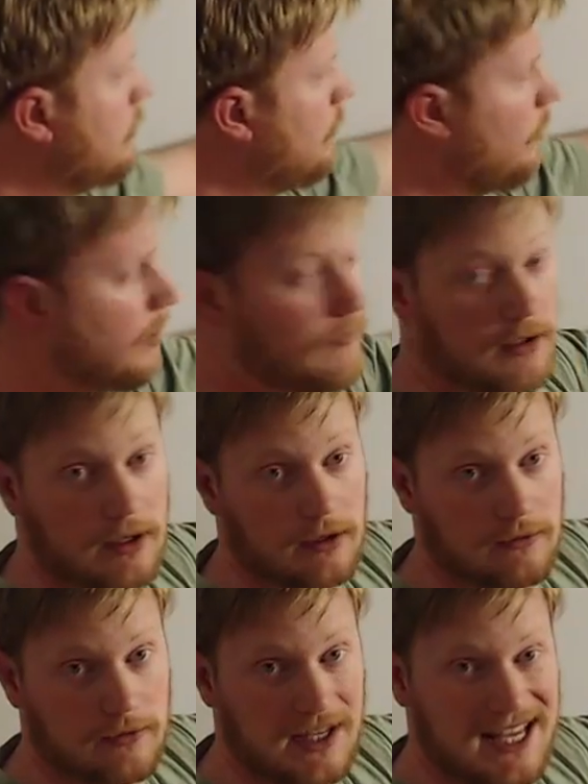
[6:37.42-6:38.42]

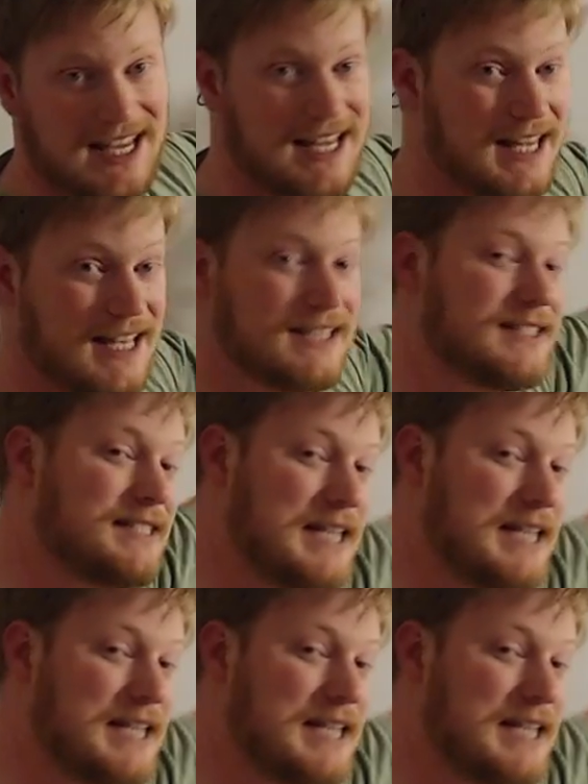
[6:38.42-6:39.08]
derivative, it's